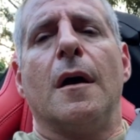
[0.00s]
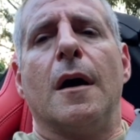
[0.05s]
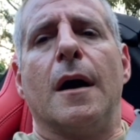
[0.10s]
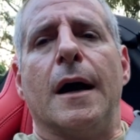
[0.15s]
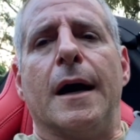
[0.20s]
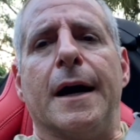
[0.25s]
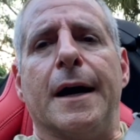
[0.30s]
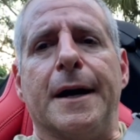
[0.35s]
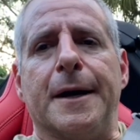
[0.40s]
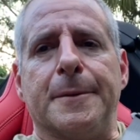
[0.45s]

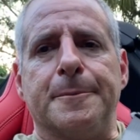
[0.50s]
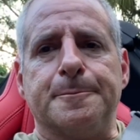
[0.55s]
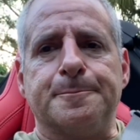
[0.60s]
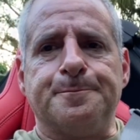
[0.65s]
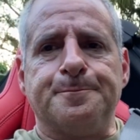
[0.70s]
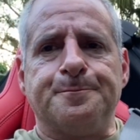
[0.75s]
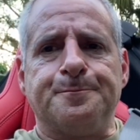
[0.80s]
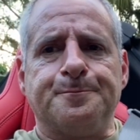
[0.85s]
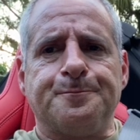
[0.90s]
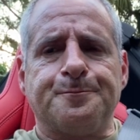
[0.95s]

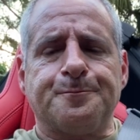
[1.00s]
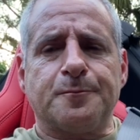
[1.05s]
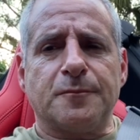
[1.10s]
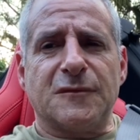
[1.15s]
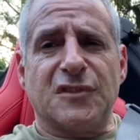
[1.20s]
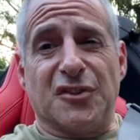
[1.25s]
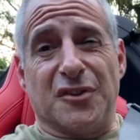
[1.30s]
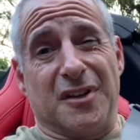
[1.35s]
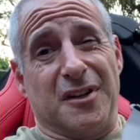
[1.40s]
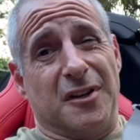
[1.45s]

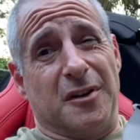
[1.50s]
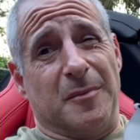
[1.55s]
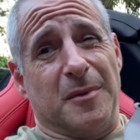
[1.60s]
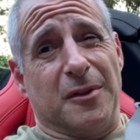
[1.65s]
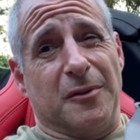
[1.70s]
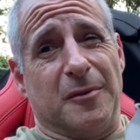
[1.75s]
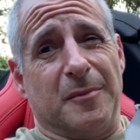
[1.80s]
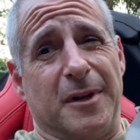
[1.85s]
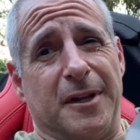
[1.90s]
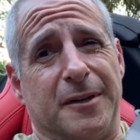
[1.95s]
So you can hear me a
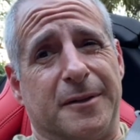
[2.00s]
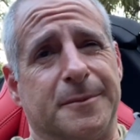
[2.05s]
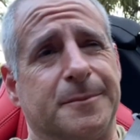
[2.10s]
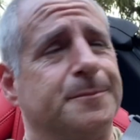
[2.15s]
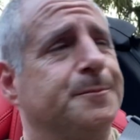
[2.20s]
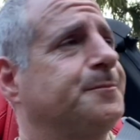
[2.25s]
little better.